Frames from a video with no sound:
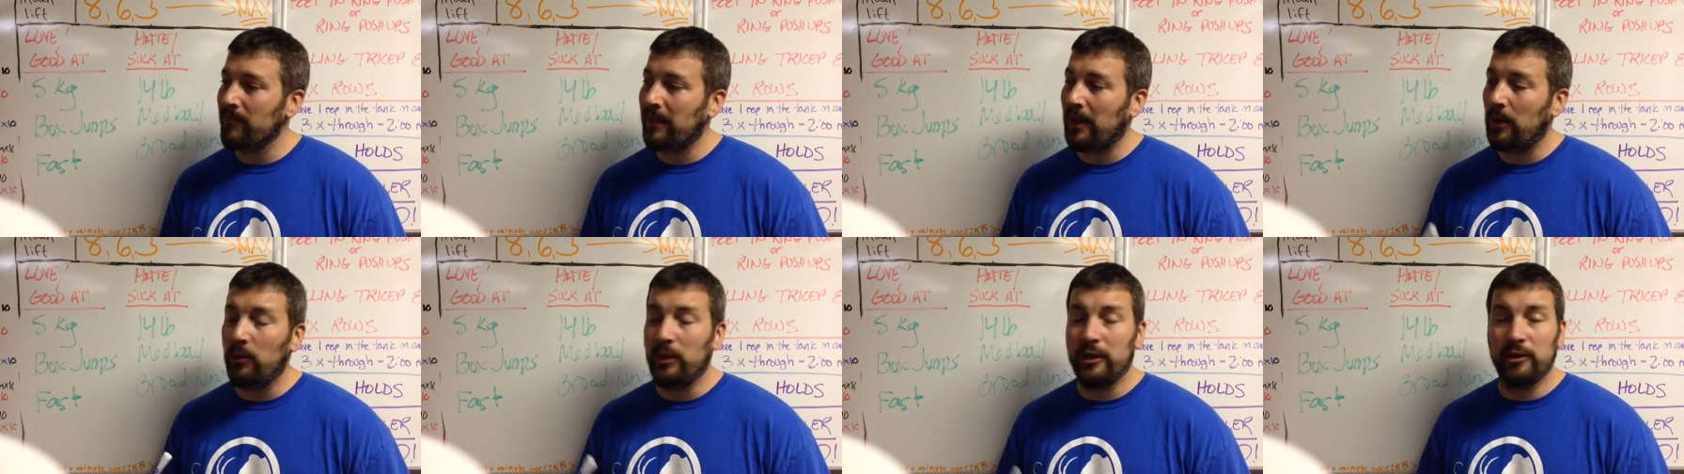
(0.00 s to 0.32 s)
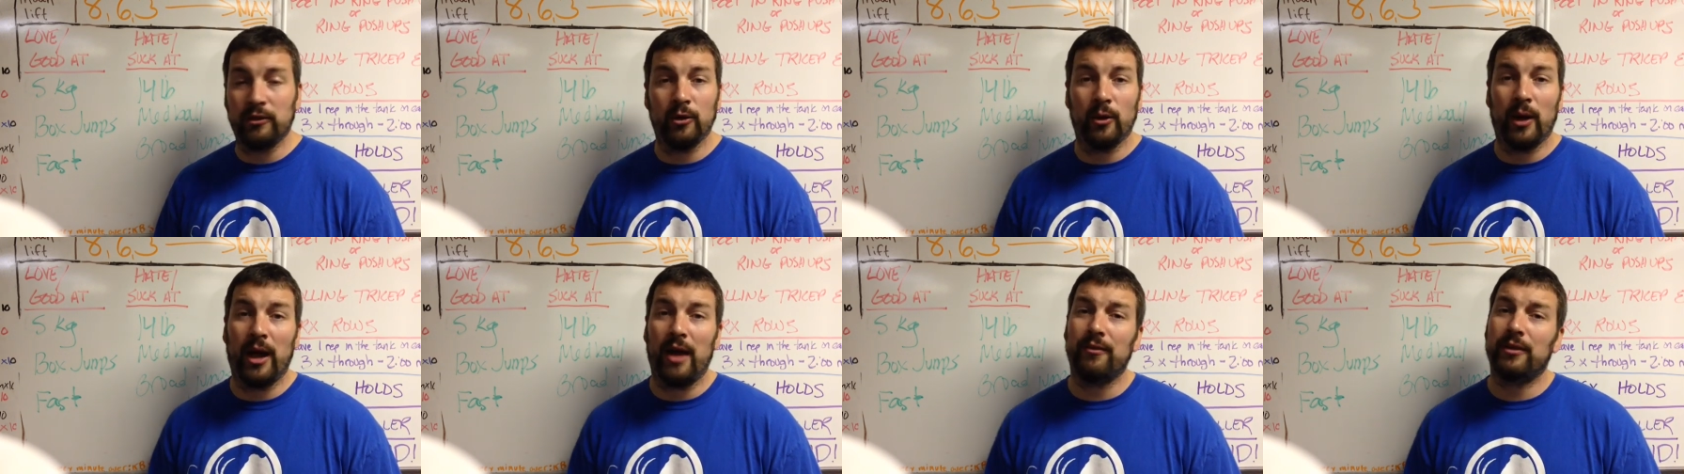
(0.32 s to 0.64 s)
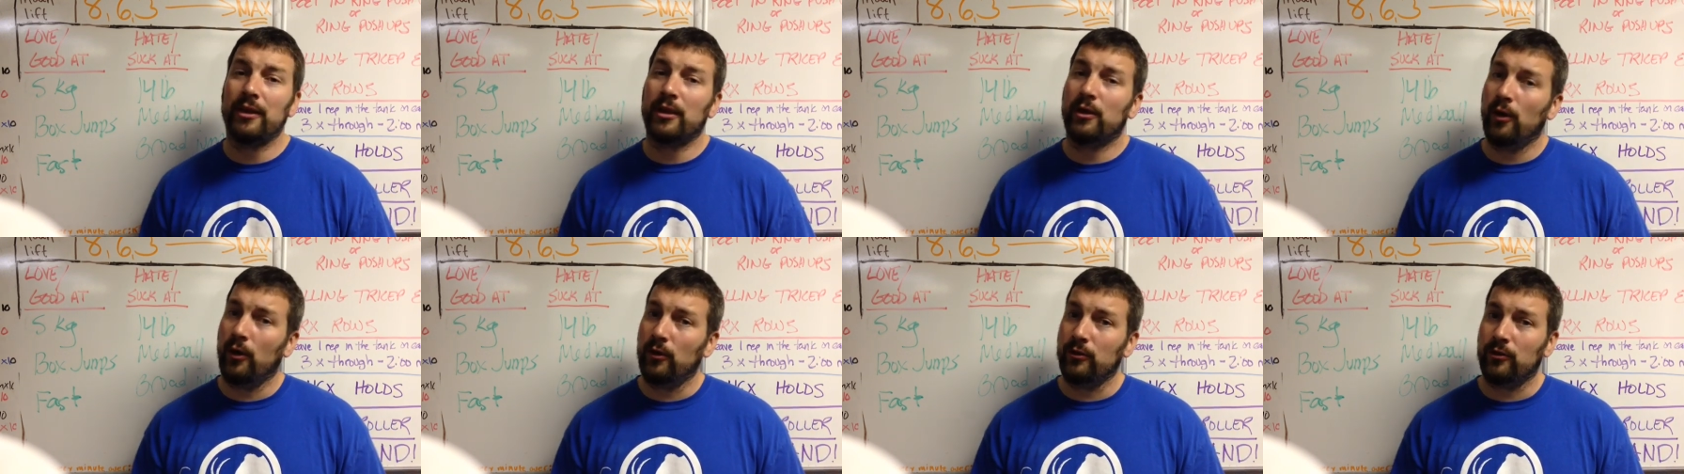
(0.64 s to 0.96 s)
We do have
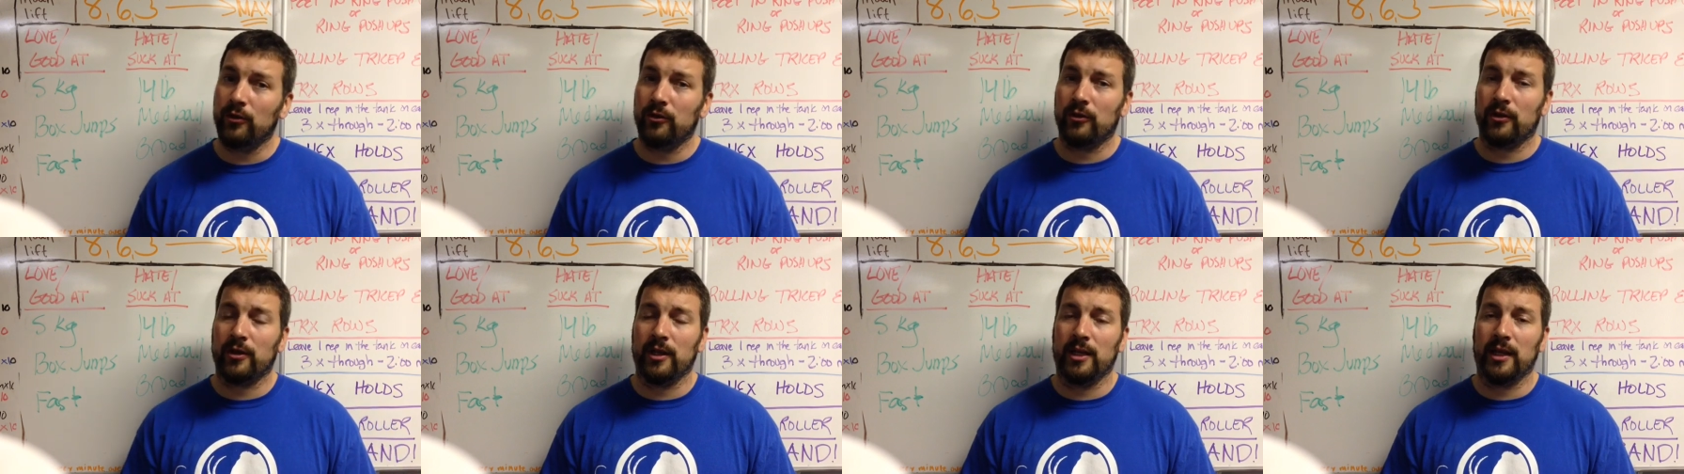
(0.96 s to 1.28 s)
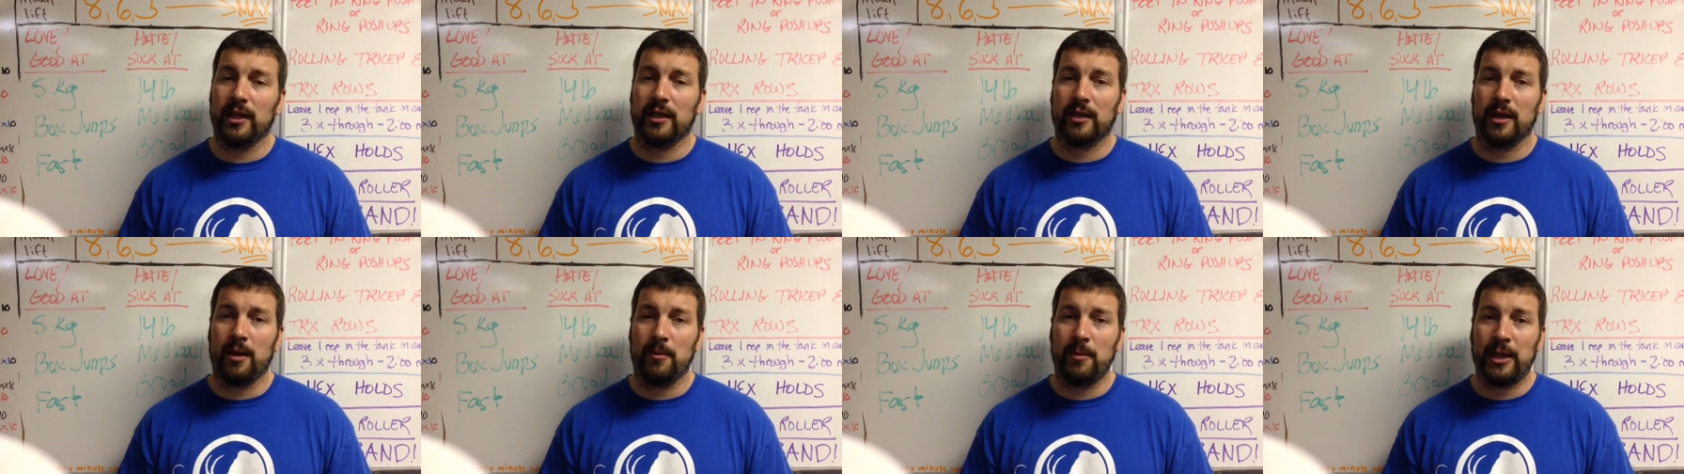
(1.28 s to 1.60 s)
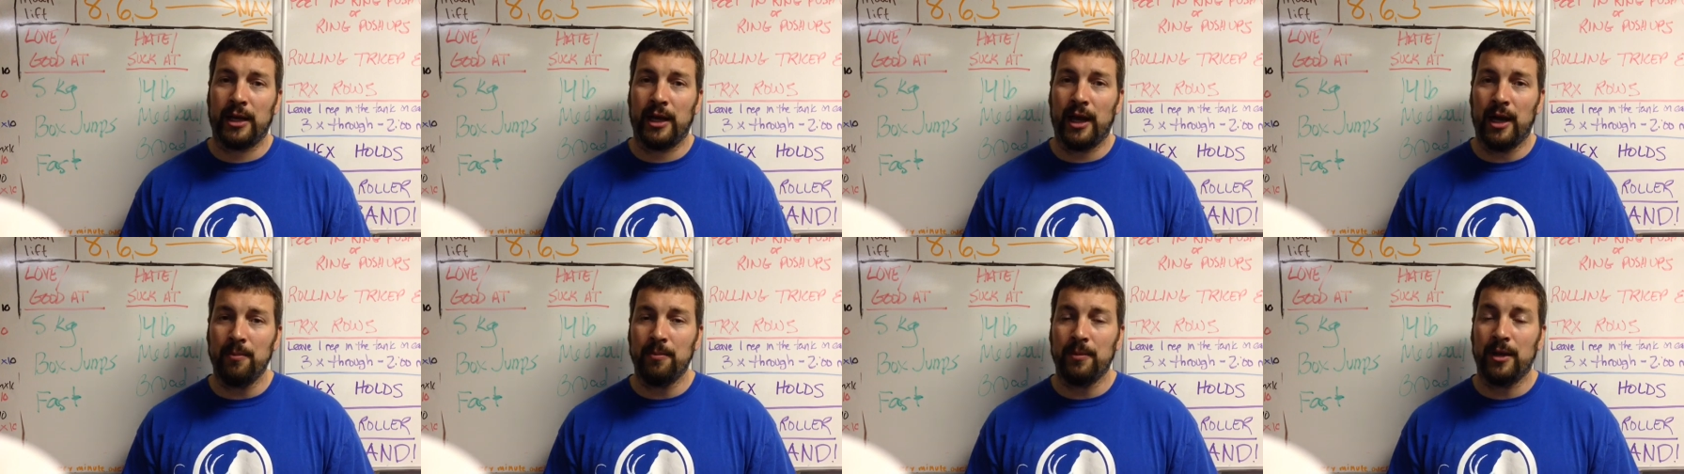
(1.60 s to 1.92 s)
the Coaches Clinic
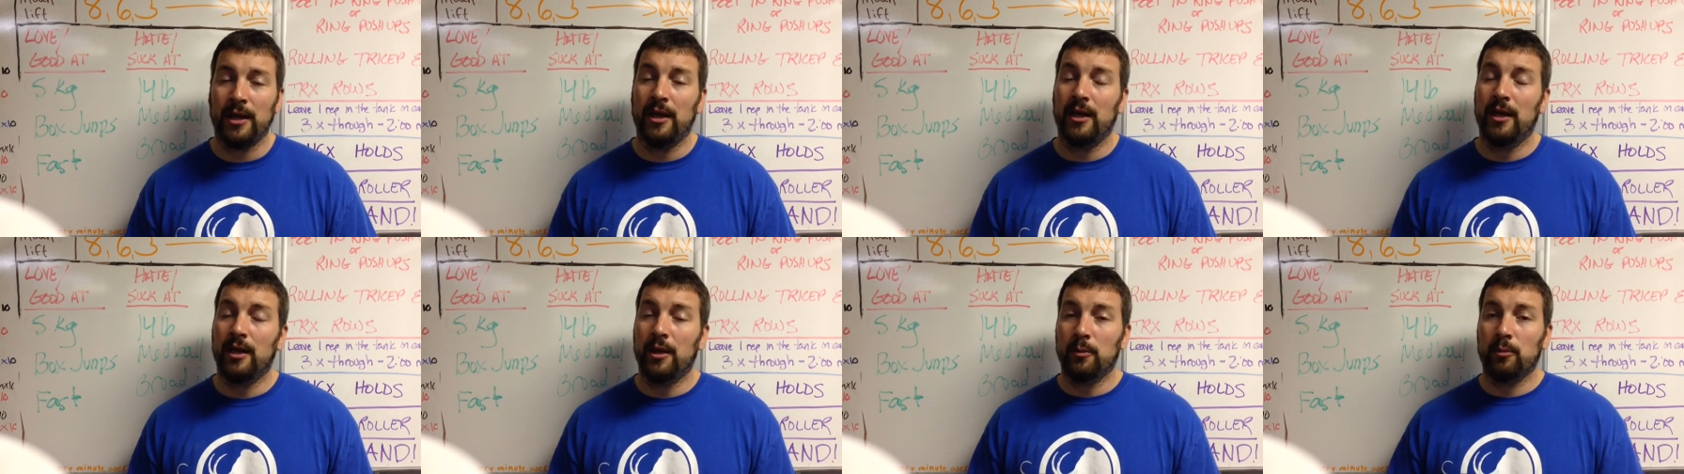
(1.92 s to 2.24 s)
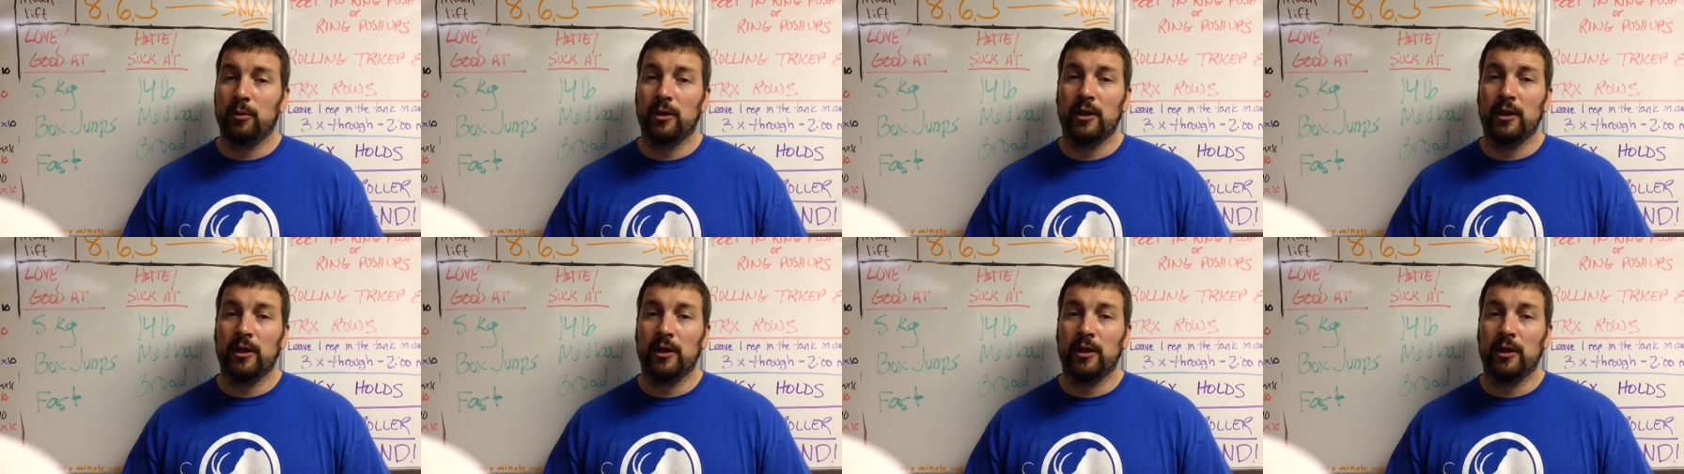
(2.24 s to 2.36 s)
coming up.